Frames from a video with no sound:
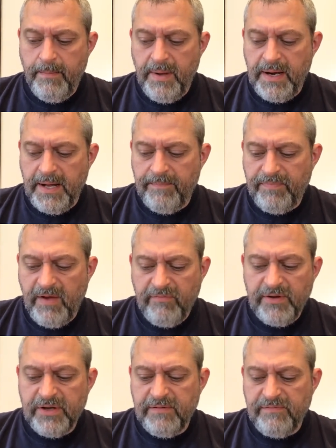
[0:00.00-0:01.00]
But um,
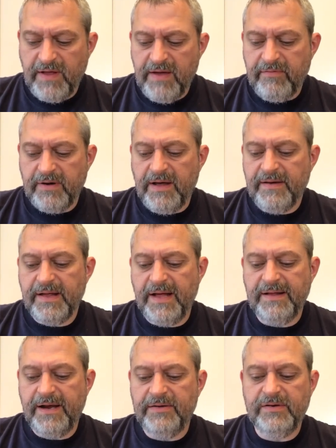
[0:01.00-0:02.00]
definitely good flavor, and I,
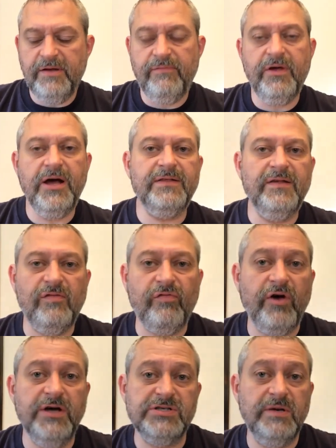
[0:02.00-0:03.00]
I guarantee if you got these
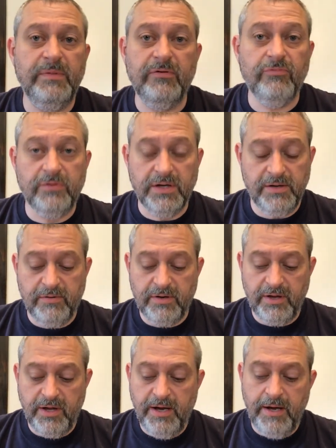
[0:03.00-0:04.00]
fresh, it'd be really,
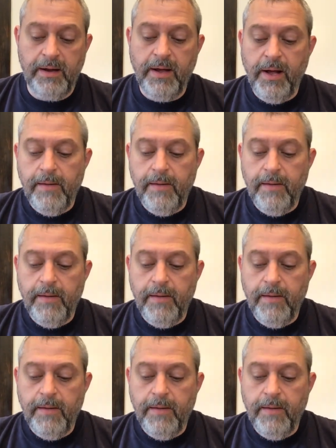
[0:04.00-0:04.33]
really good.